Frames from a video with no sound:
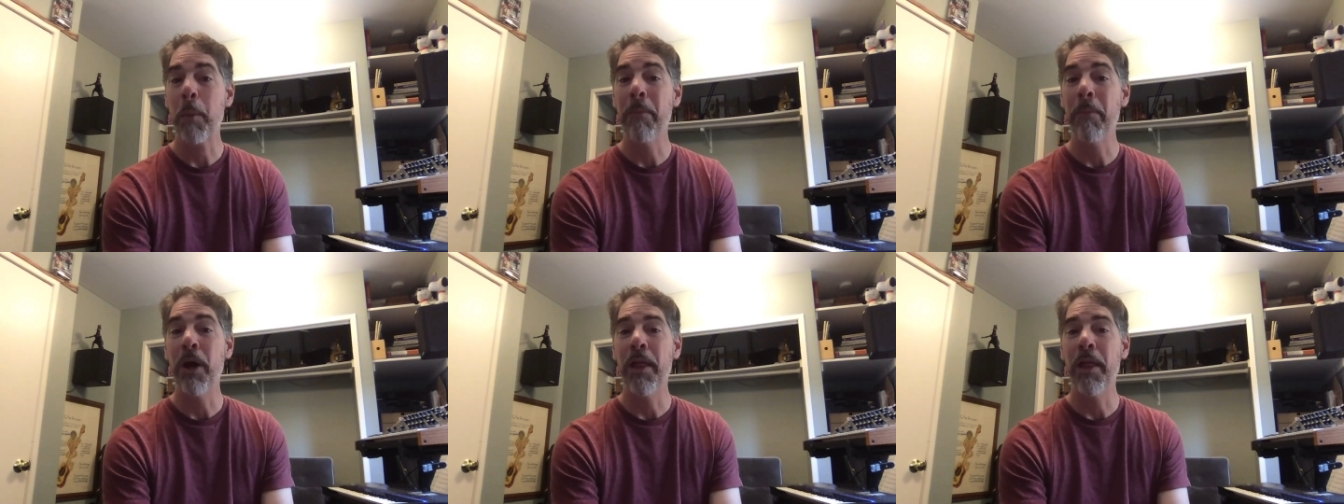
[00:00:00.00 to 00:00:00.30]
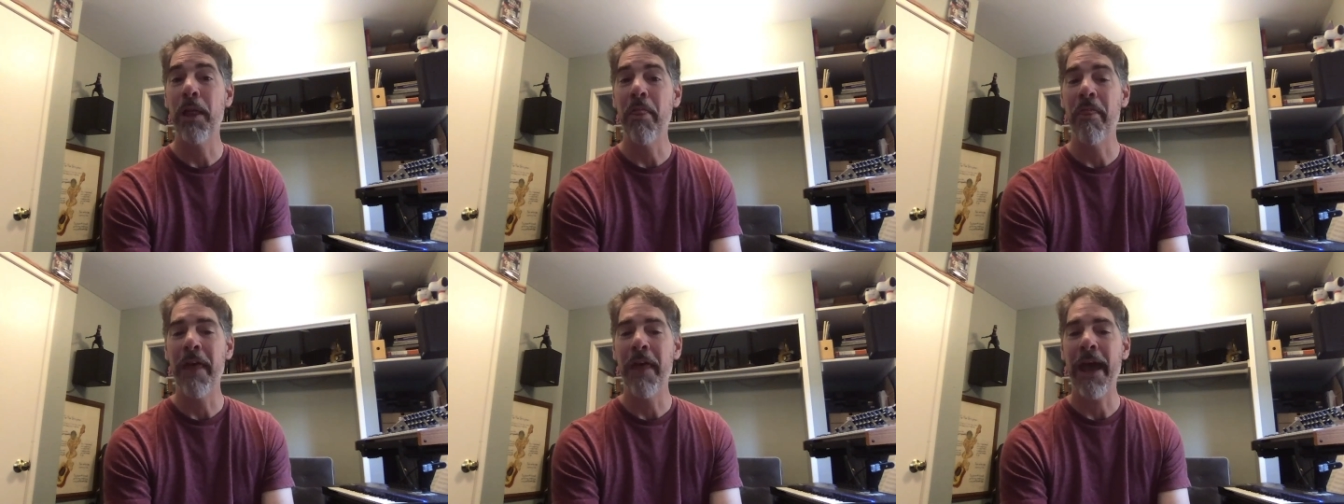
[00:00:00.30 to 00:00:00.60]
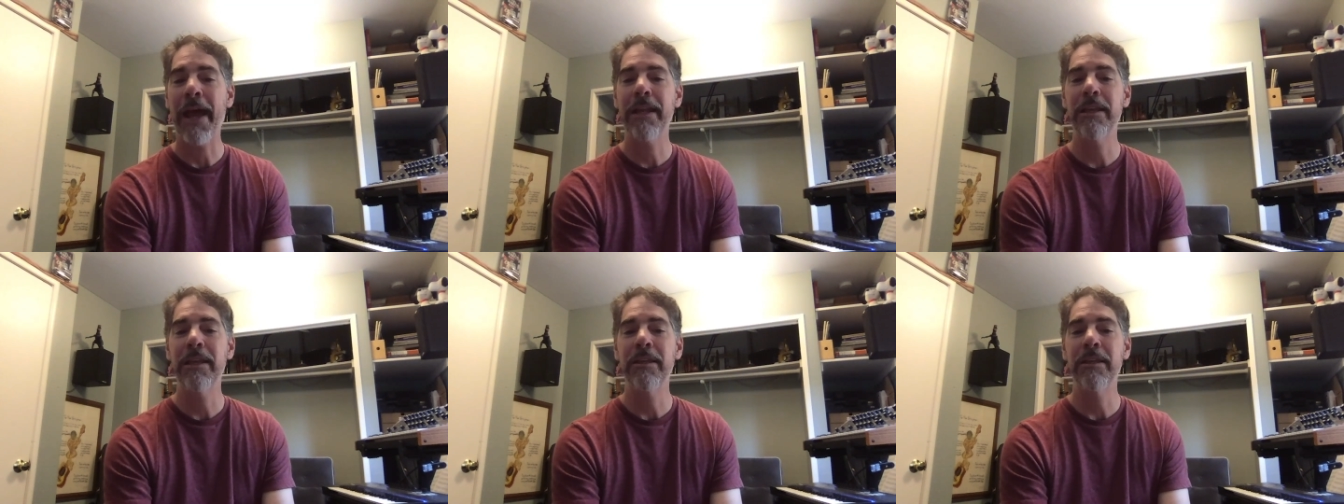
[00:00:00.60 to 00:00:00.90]
but
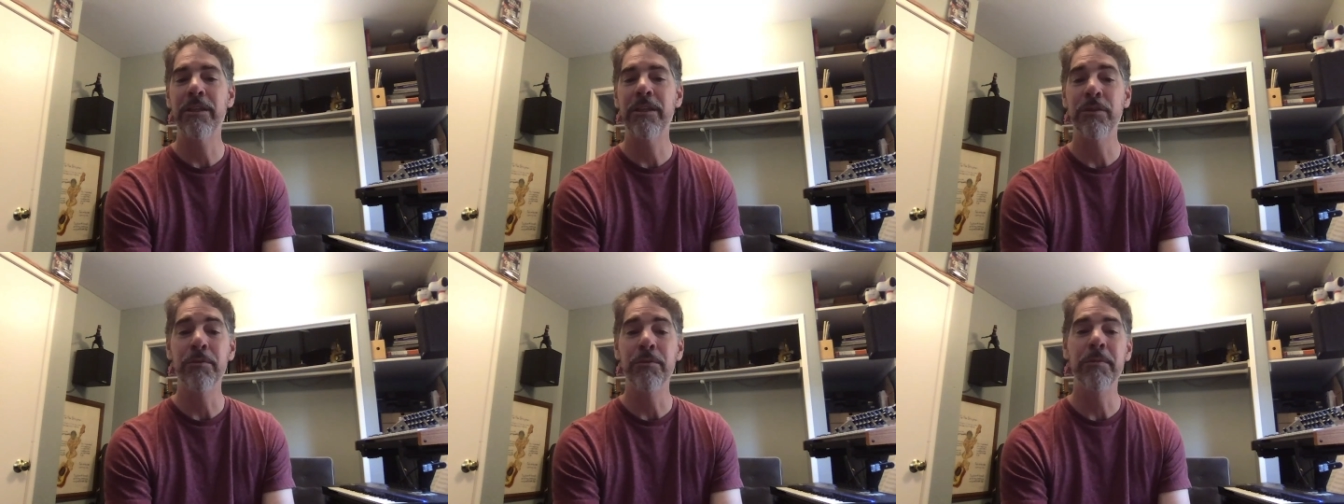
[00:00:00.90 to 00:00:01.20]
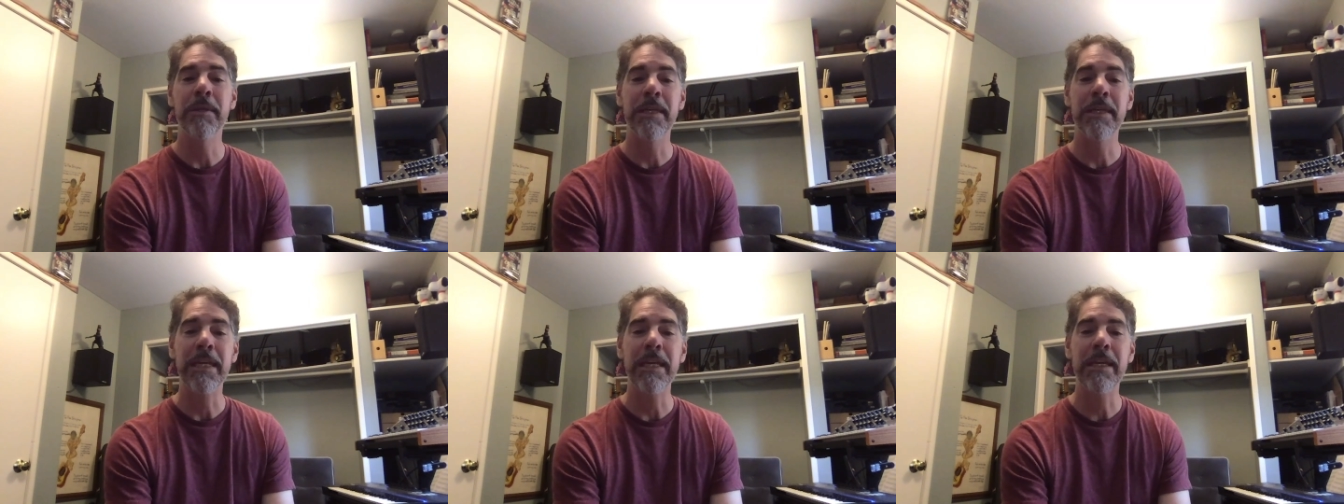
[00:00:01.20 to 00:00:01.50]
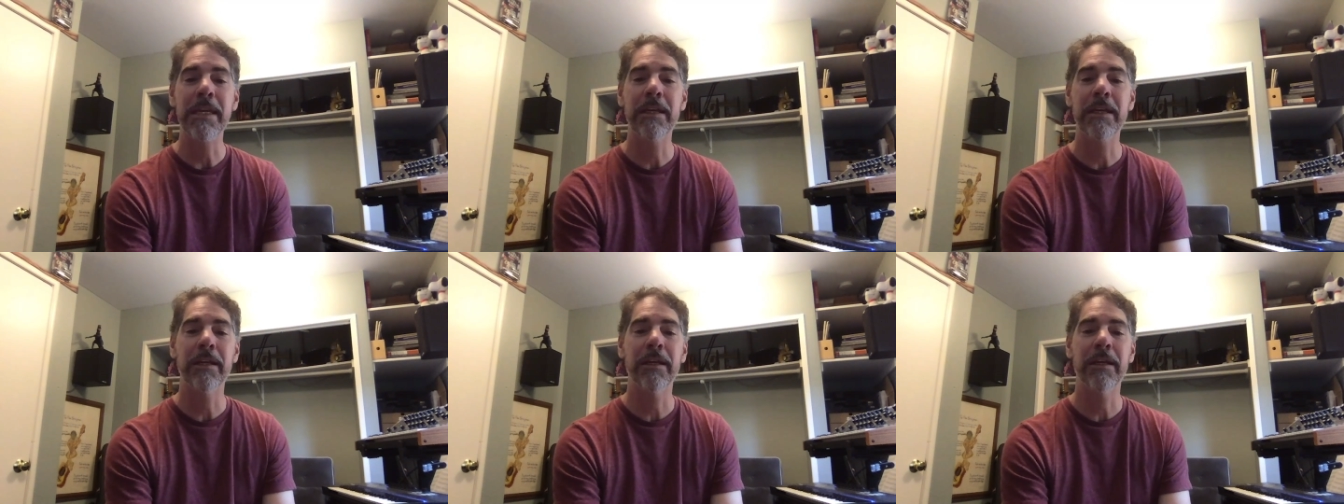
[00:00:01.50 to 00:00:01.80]
that
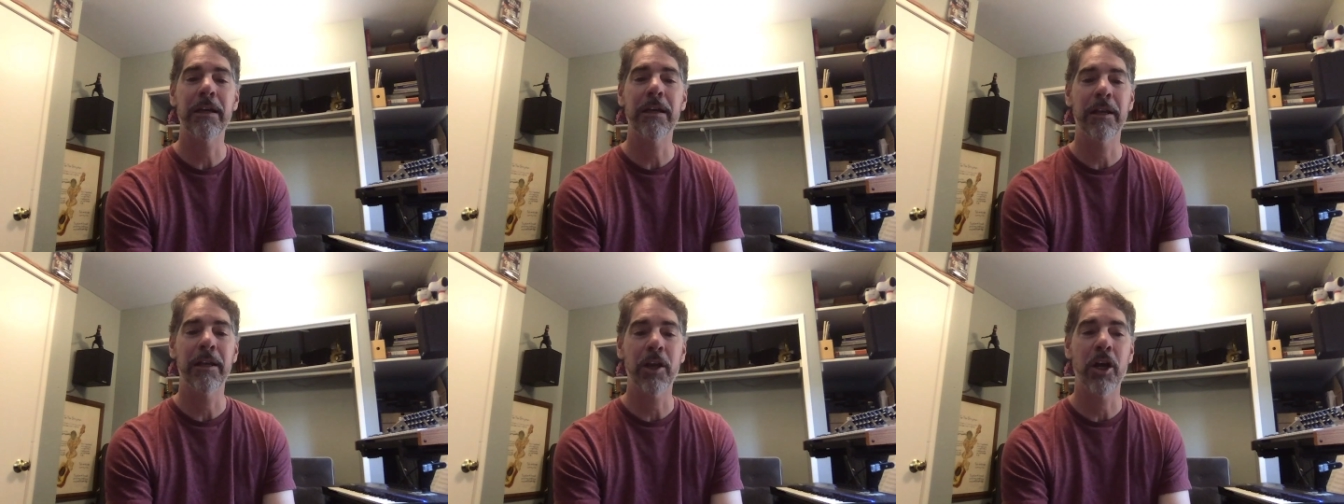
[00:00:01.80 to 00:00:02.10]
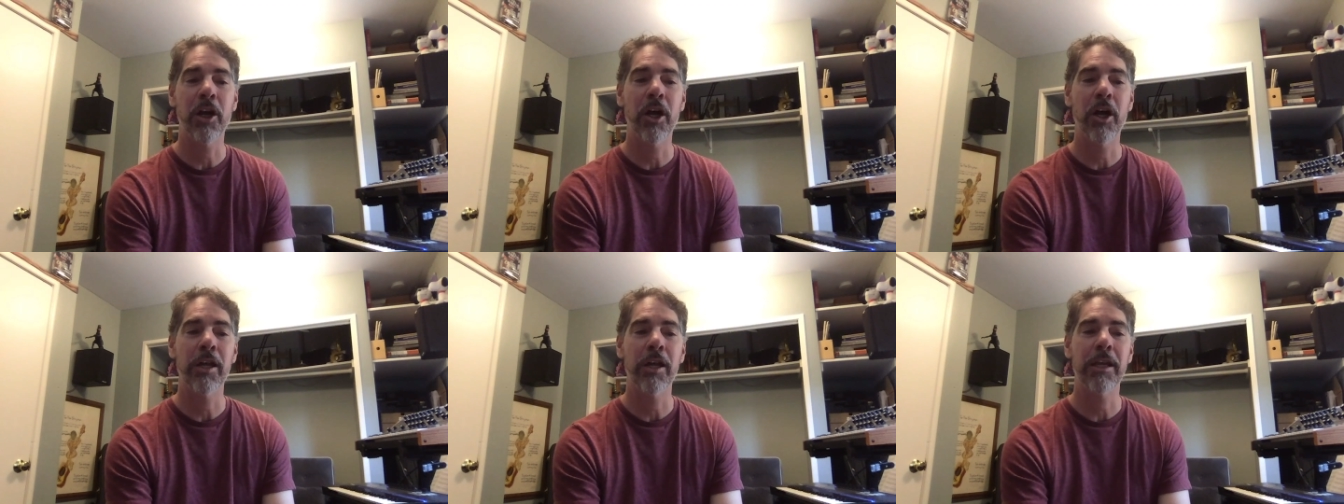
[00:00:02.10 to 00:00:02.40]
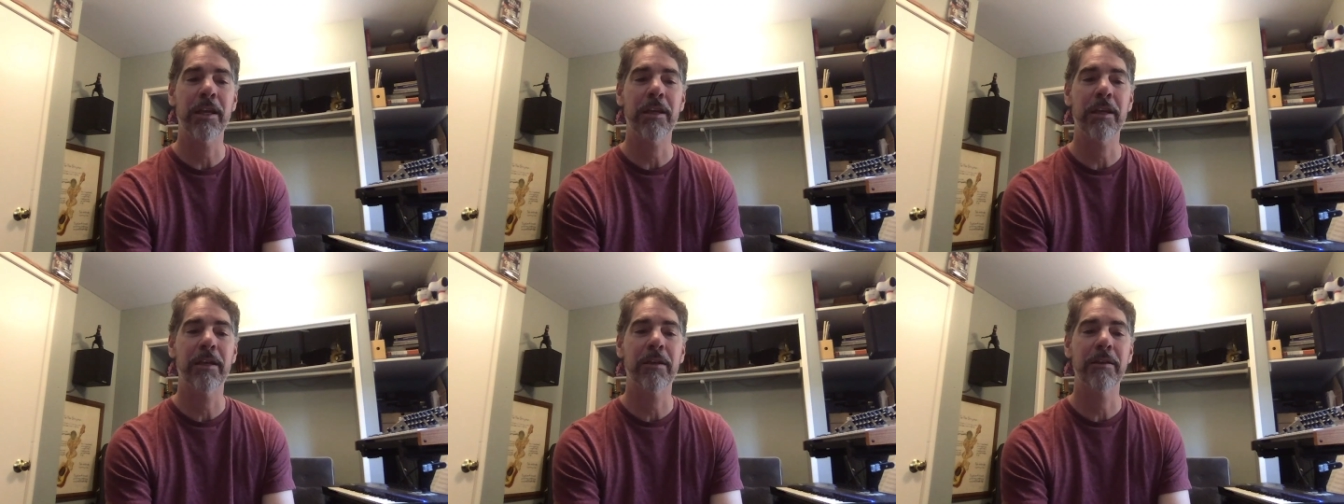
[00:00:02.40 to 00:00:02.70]
unique,
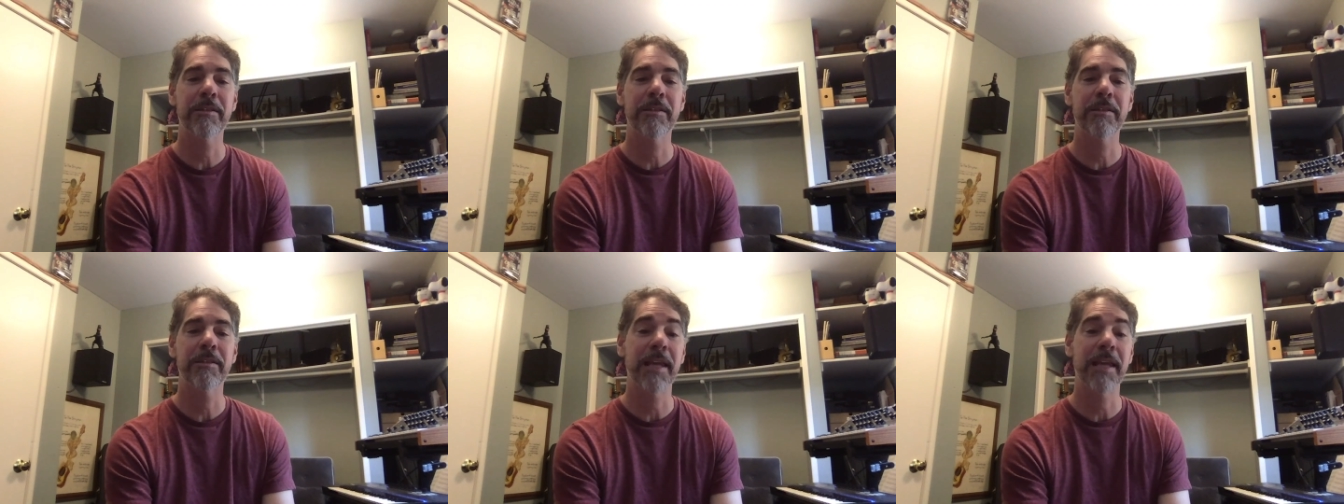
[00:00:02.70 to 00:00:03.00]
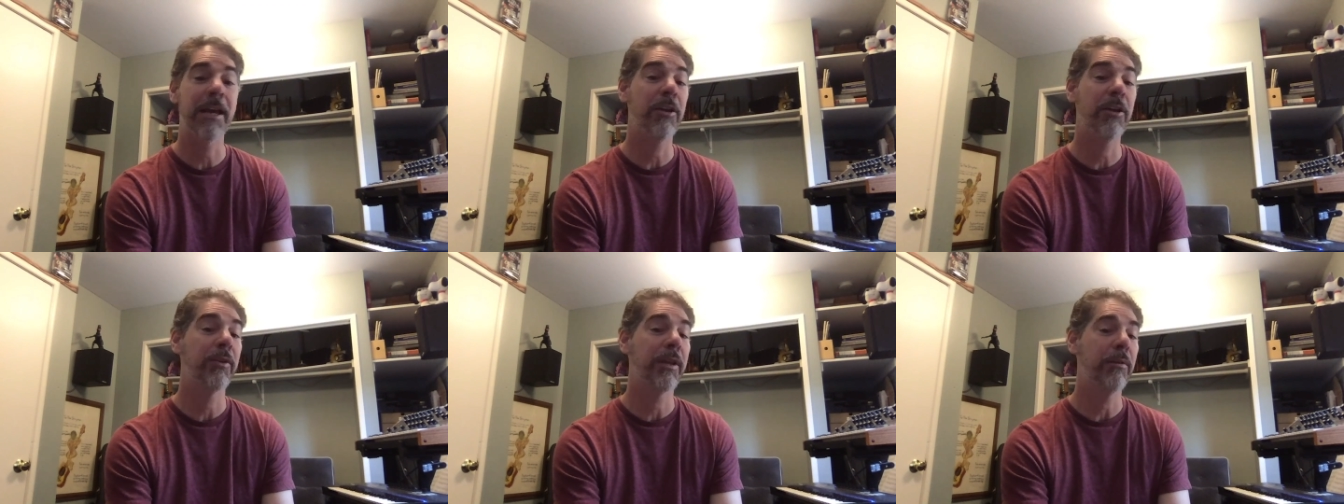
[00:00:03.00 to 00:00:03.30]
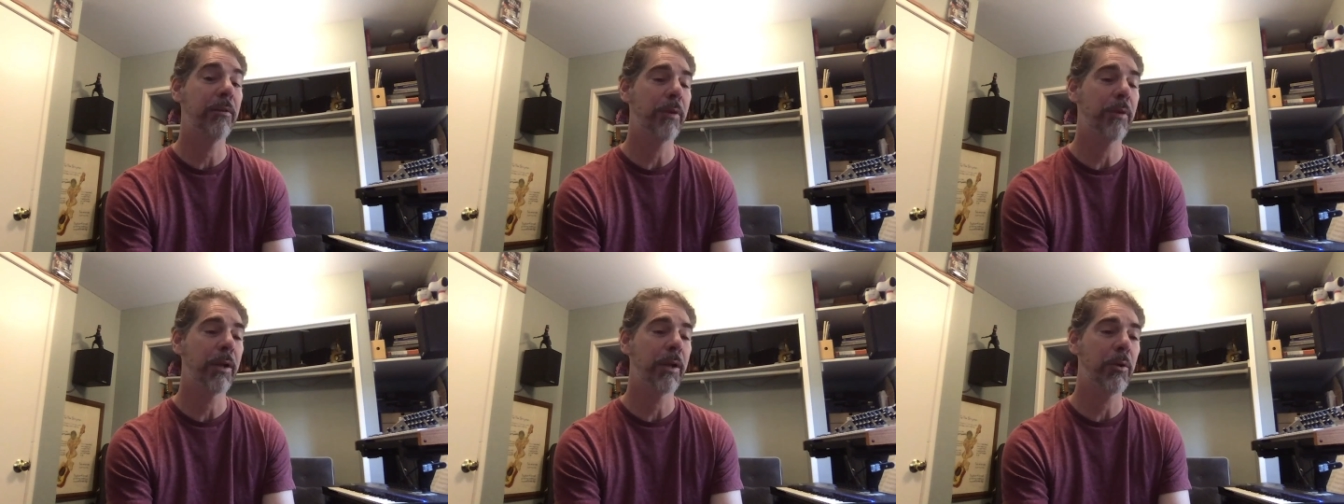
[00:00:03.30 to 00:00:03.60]
iconic
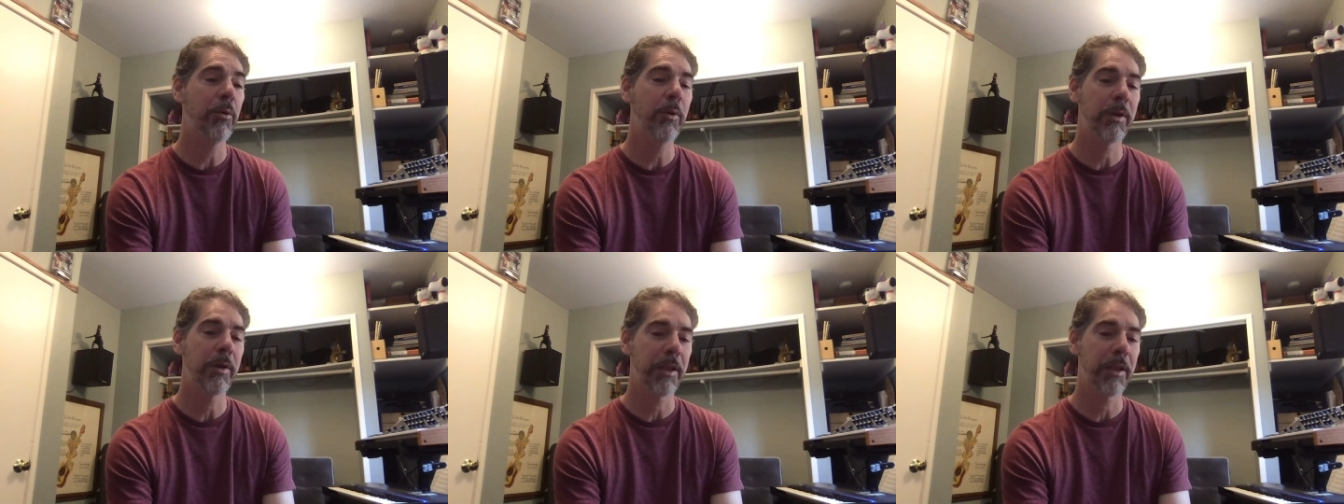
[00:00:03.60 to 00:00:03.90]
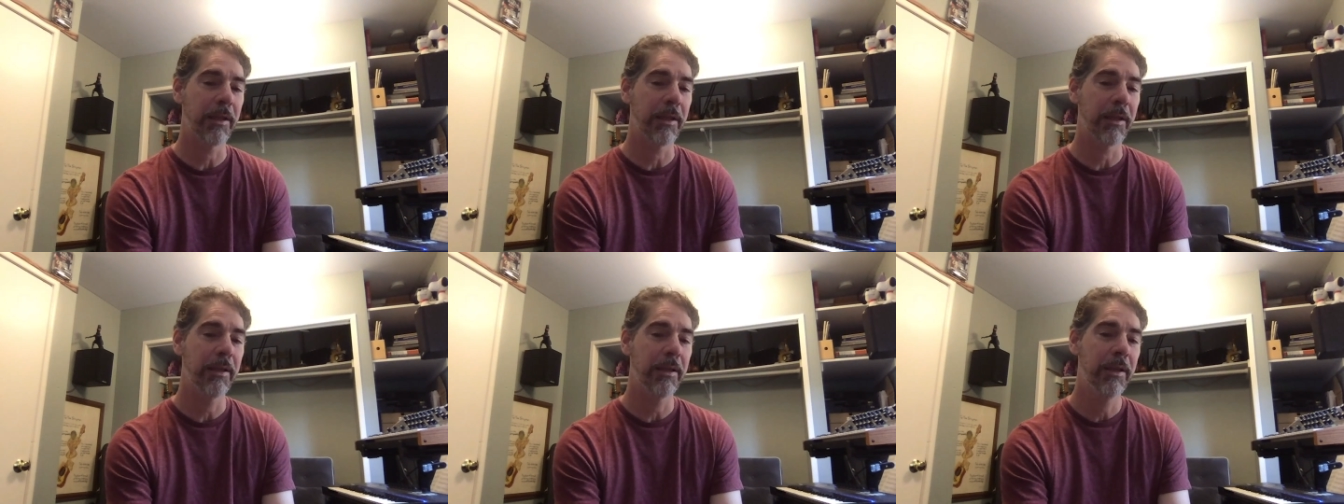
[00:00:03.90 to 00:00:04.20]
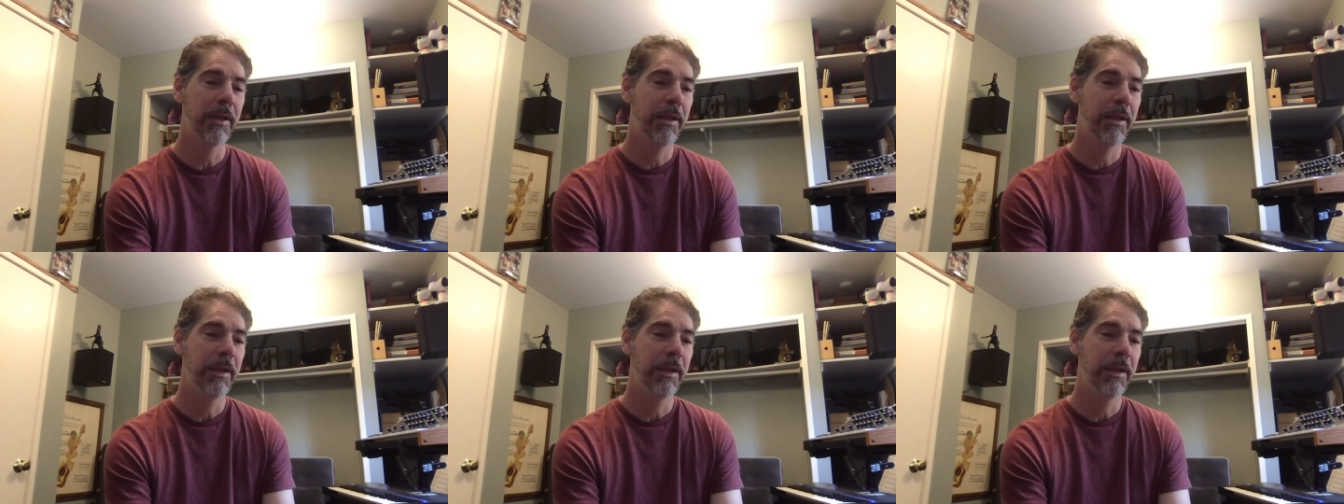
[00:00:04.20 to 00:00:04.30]
sound and recording